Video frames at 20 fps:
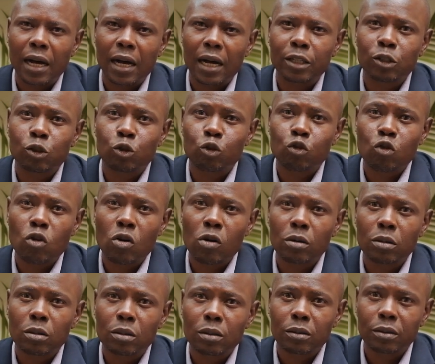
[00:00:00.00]
a
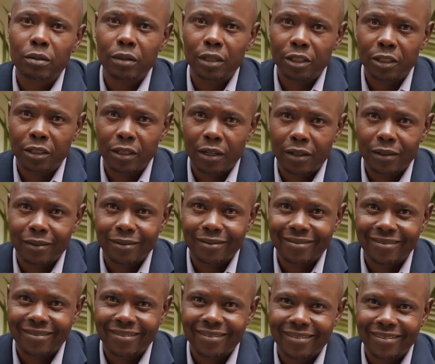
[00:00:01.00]
strong Christian
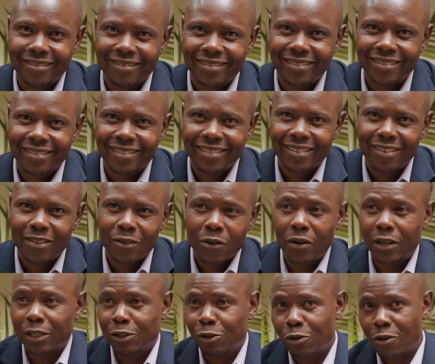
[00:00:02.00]
or
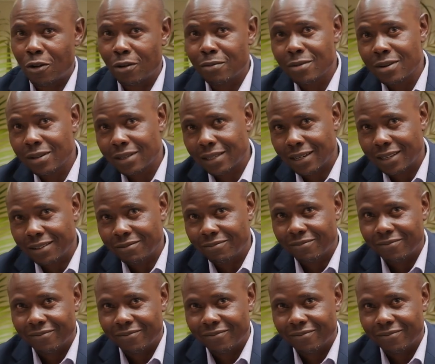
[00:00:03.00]
a strong Muslim?